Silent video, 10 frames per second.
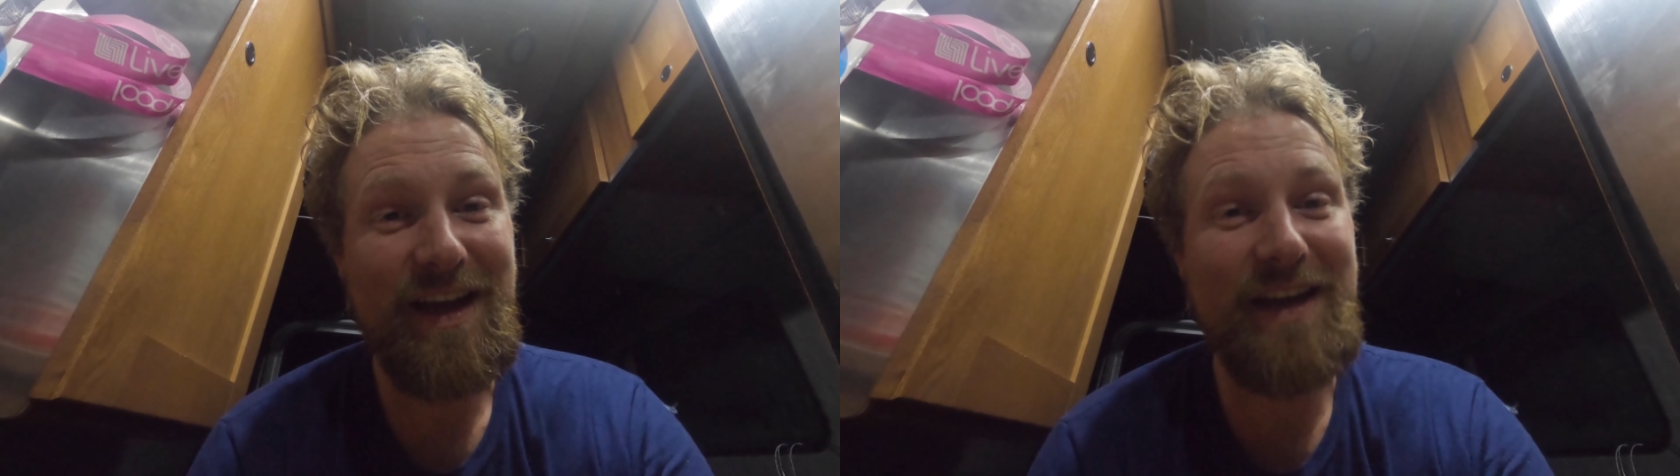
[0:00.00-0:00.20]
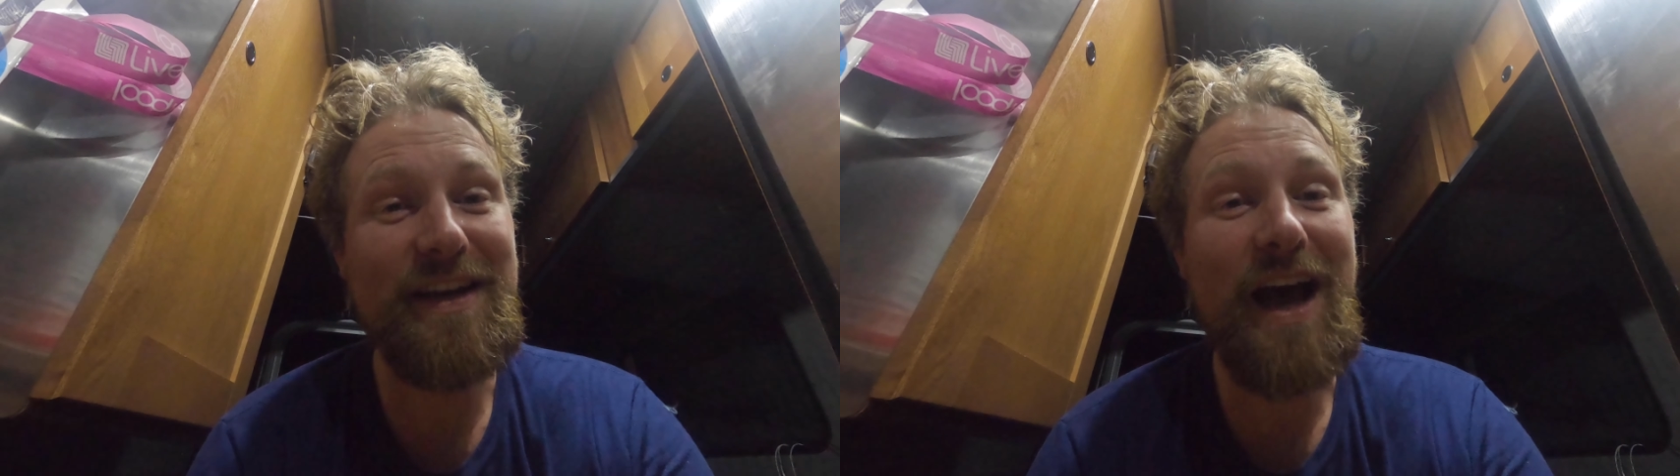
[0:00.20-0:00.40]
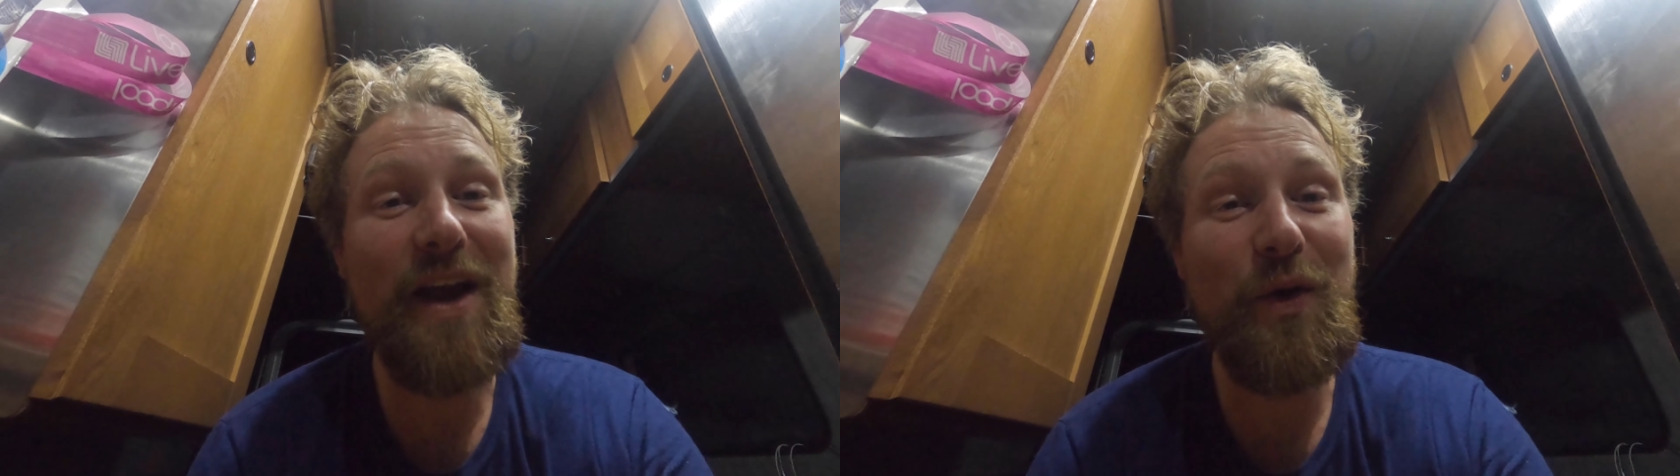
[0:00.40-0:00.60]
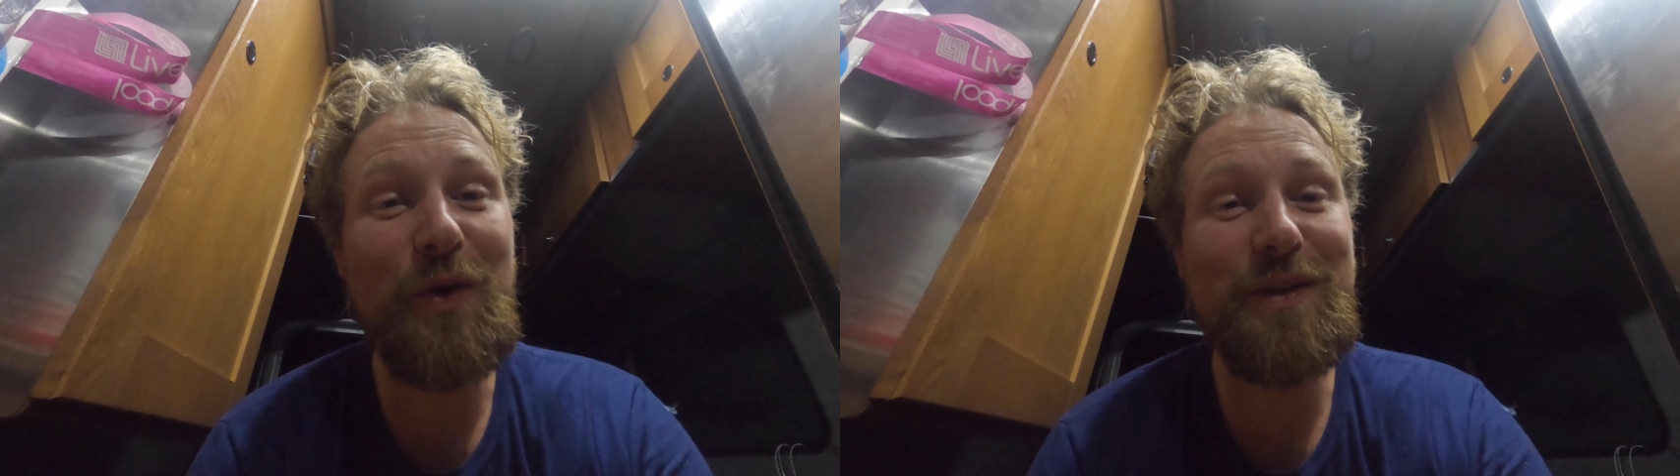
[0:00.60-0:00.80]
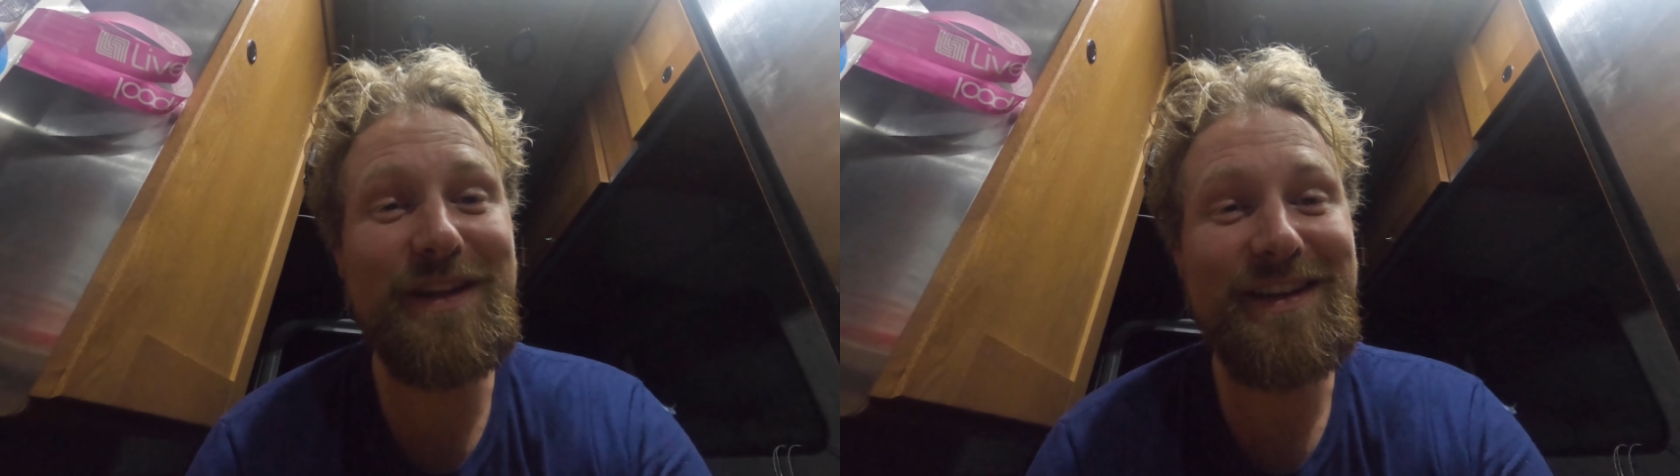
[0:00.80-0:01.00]
And not
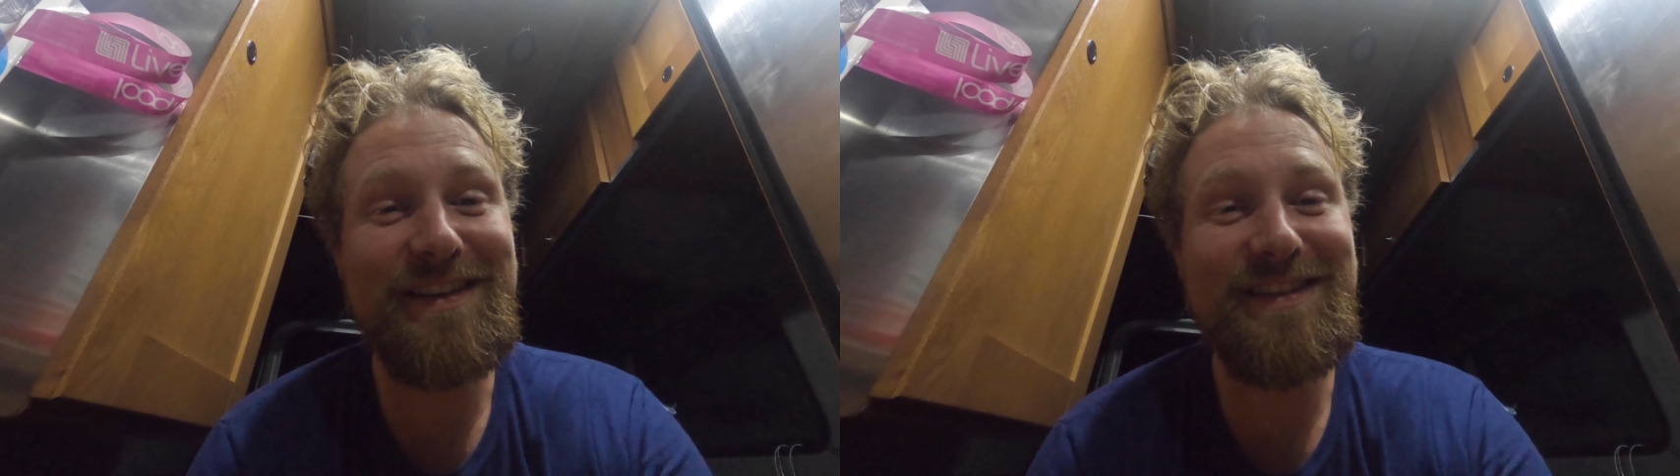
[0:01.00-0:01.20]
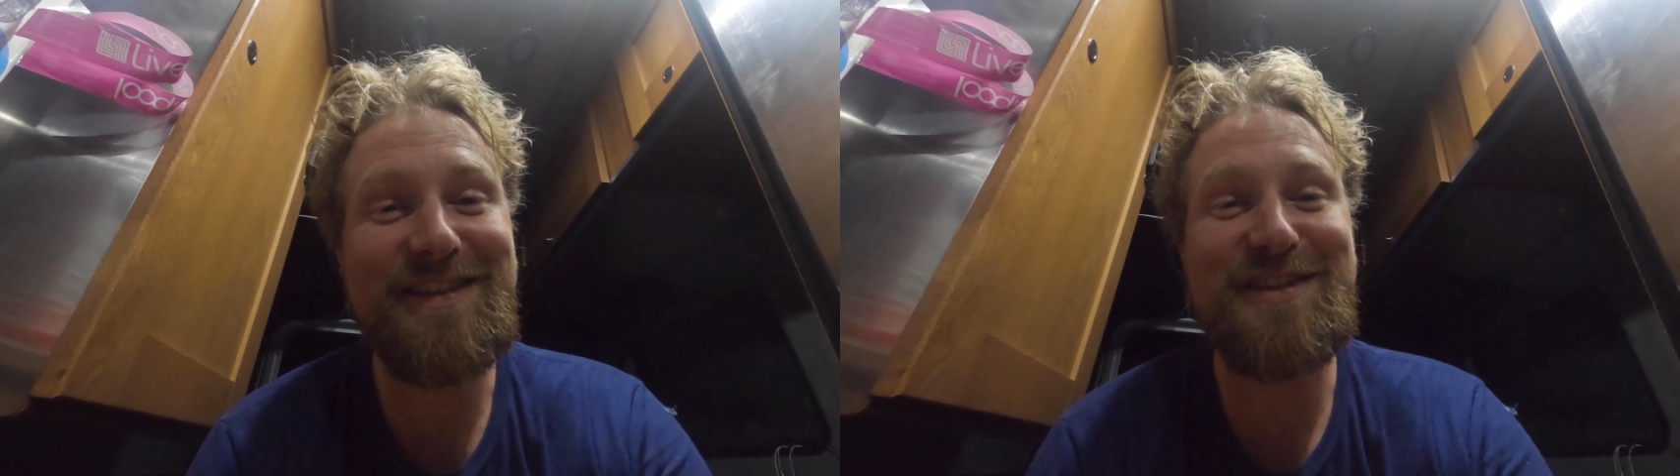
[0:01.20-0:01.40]
only did